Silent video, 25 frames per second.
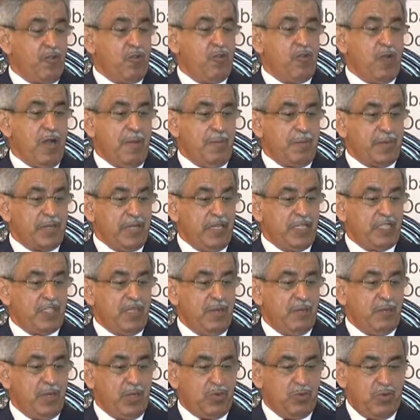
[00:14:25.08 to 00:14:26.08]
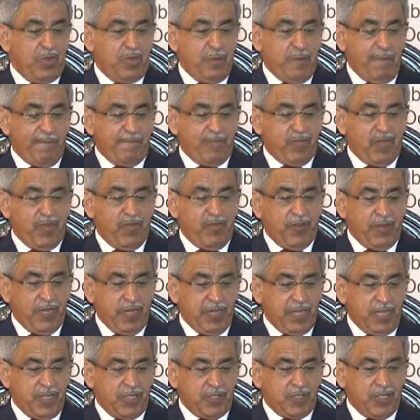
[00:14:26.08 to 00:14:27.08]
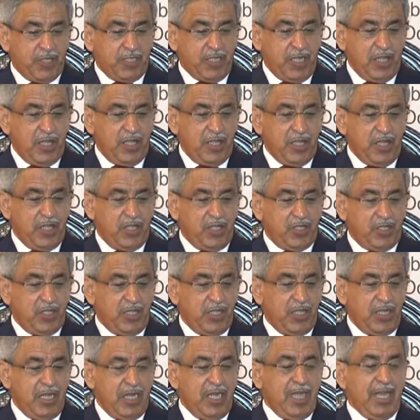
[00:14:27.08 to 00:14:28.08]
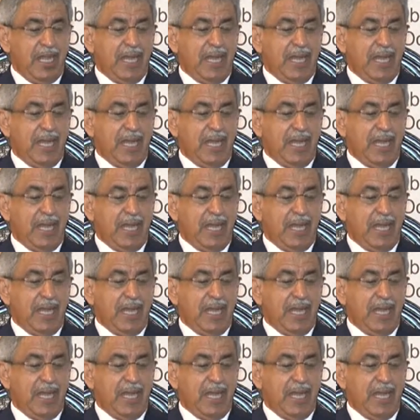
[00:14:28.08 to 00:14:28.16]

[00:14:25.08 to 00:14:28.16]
cooperation between different countries in the region.